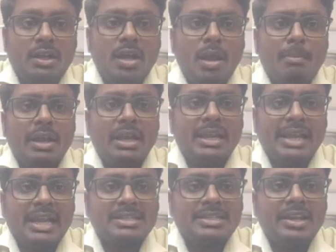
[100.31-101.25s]
by
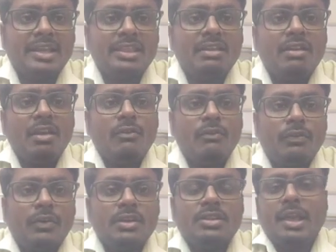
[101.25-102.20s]
cascading the
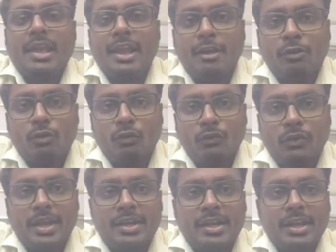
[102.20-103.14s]
further
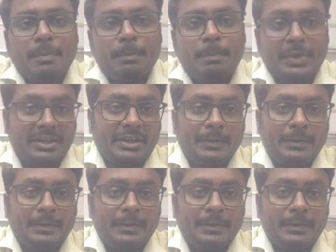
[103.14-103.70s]
8259 PIC.